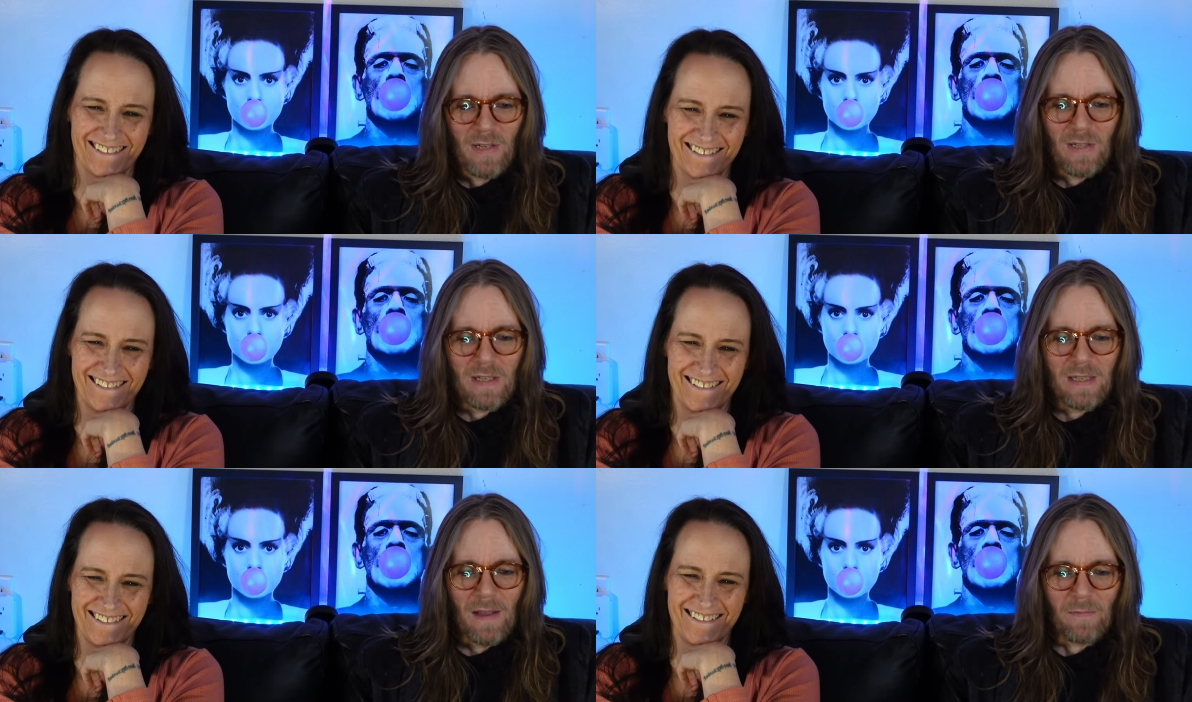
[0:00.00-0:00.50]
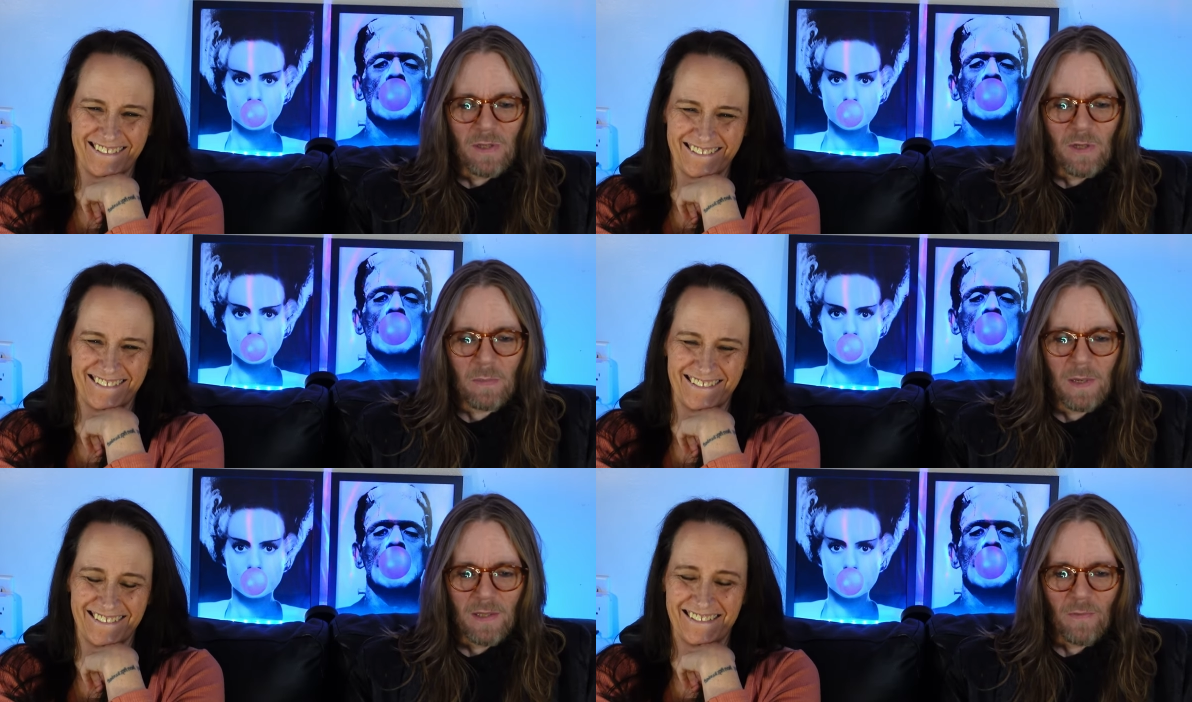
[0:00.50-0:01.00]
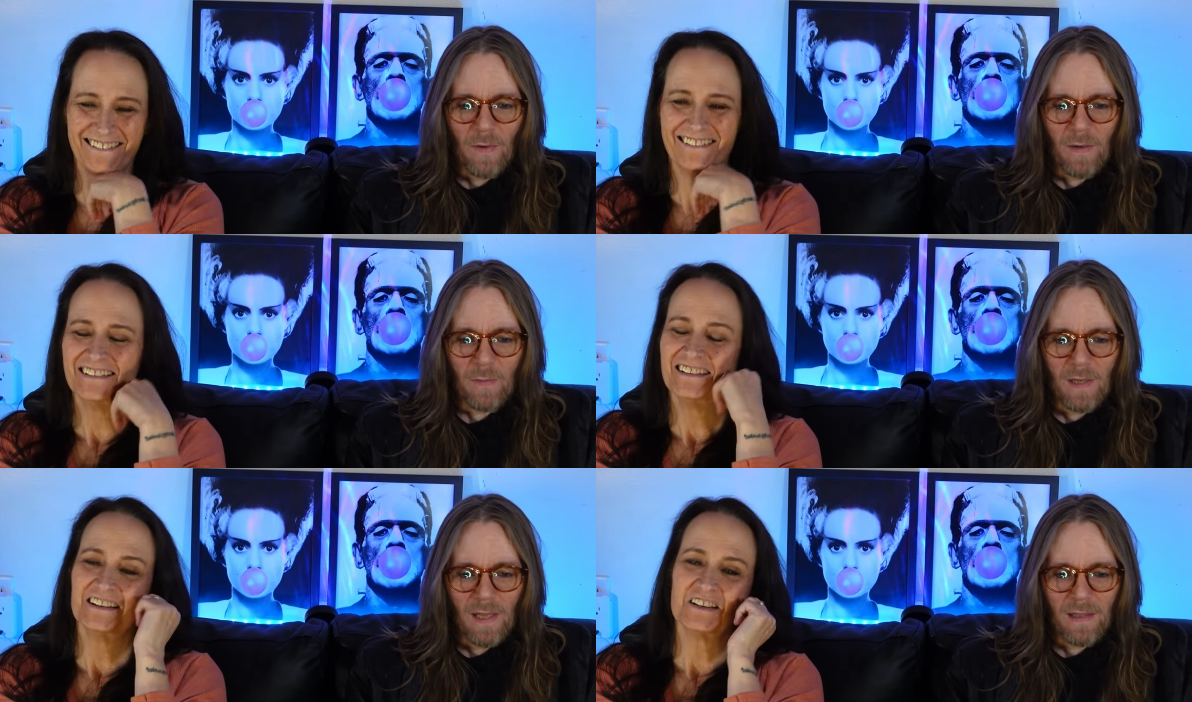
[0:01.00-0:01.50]
Speaker 1: He's just having too much
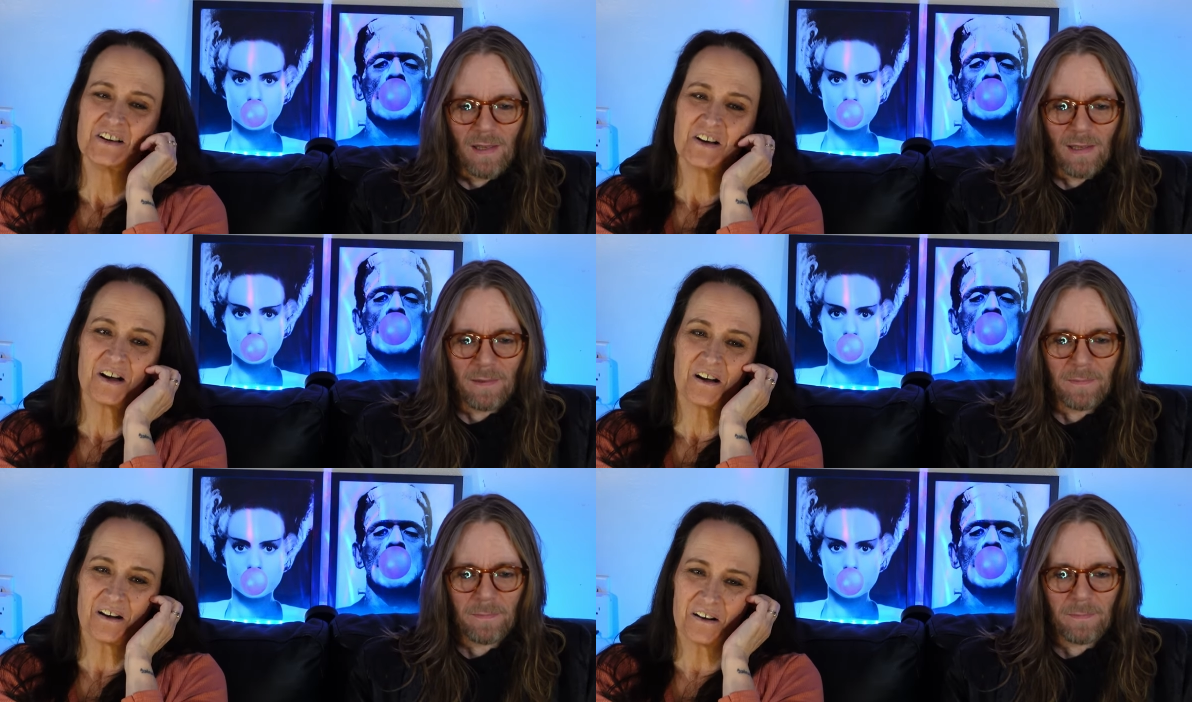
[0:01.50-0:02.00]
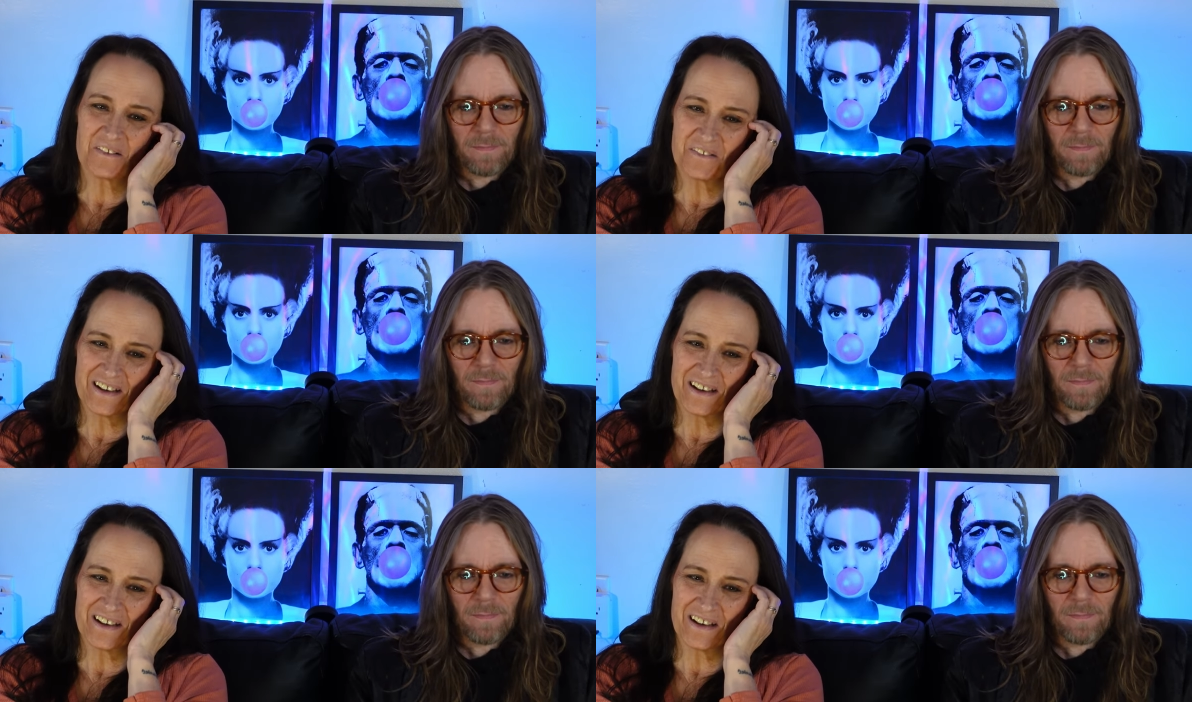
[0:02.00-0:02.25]
fun with that thing. Oh